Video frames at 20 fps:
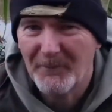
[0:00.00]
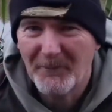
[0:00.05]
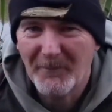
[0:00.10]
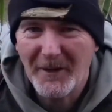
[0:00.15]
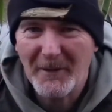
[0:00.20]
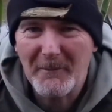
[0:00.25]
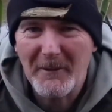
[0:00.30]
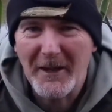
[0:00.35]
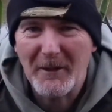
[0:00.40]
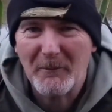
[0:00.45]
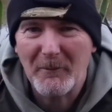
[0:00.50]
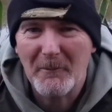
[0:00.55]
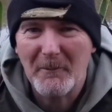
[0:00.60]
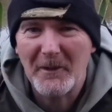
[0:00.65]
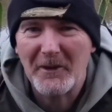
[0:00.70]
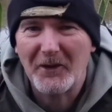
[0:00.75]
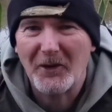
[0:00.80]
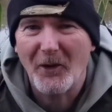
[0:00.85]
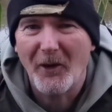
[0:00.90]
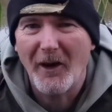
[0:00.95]
limited with
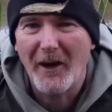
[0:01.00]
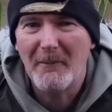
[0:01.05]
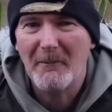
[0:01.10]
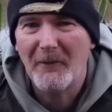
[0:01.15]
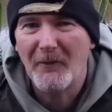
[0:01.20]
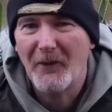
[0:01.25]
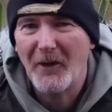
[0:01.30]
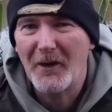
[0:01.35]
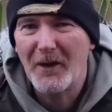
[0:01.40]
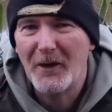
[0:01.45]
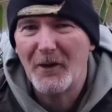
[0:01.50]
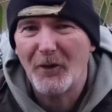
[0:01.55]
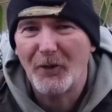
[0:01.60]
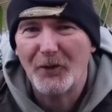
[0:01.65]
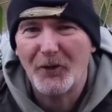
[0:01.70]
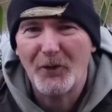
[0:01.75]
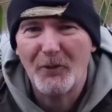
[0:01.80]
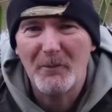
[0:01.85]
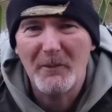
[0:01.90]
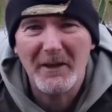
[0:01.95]
my time. I've only
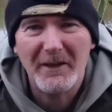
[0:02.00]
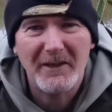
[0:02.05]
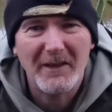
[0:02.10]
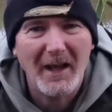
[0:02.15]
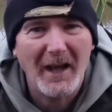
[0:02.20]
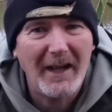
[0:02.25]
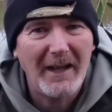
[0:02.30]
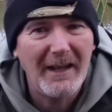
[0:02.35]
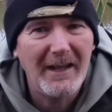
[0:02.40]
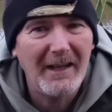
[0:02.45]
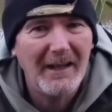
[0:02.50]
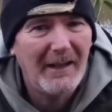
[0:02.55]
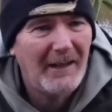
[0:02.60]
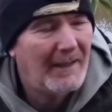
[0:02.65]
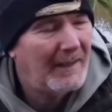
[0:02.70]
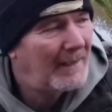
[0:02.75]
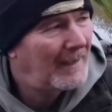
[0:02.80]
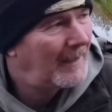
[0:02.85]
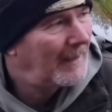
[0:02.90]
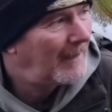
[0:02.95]
got till midday,
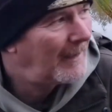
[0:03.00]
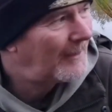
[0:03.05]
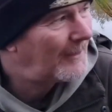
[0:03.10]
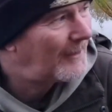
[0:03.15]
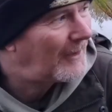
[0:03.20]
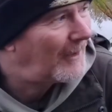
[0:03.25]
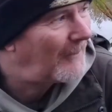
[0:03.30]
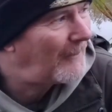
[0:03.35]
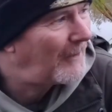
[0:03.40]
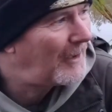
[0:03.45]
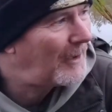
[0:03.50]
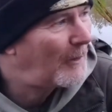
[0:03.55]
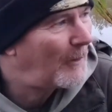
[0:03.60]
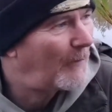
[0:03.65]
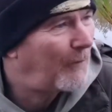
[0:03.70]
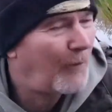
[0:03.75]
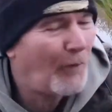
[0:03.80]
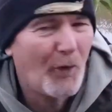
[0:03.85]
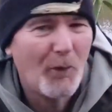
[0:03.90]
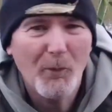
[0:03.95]
so I've only
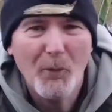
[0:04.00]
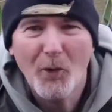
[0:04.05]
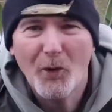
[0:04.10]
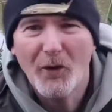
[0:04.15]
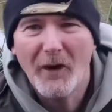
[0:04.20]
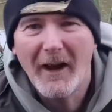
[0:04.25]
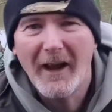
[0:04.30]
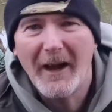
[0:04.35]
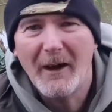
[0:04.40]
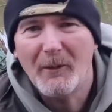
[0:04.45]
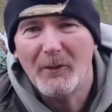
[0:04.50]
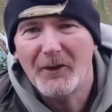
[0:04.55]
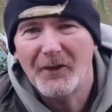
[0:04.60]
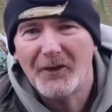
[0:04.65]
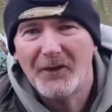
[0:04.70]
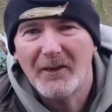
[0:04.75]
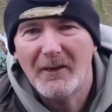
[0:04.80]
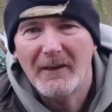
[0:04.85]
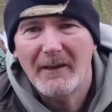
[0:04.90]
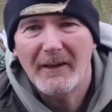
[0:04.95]
got 4 more
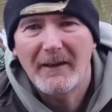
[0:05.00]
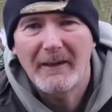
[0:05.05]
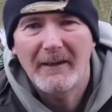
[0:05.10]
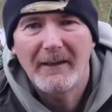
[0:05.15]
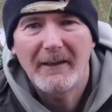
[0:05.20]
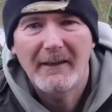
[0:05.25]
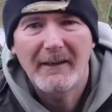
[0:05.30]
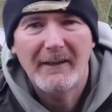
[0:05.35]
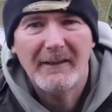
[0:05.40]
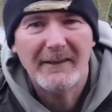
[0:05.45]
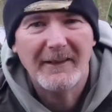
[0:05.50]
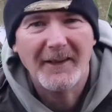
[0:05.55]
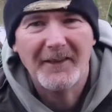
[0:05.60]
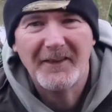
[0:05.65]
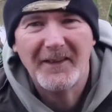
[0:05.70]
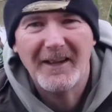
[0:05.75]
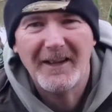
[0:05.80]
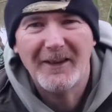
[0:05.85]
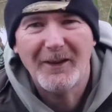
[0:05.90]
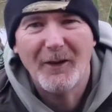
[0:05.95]
hours.
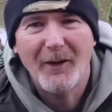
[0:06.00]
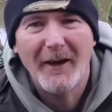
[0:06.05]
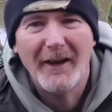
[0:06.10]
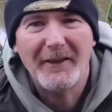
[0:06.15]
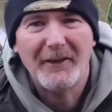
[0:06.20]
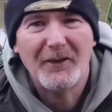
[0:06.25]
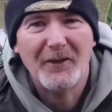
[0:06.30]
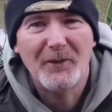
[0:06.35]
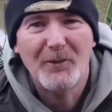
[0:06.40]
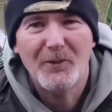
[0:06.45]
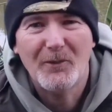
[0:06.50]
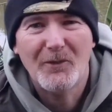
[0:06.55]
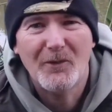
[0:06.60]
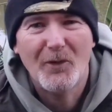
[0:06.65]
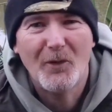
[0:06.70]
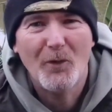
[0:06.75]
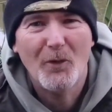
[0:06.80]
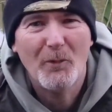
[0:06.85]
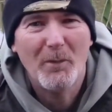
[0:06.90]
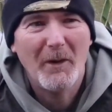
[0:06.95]
Doesn't get light till
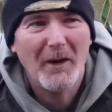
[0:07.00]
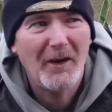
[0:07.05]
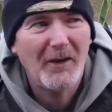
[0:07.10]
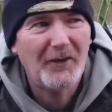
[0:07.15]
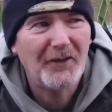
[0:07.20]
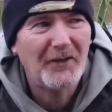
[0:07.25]
7:15,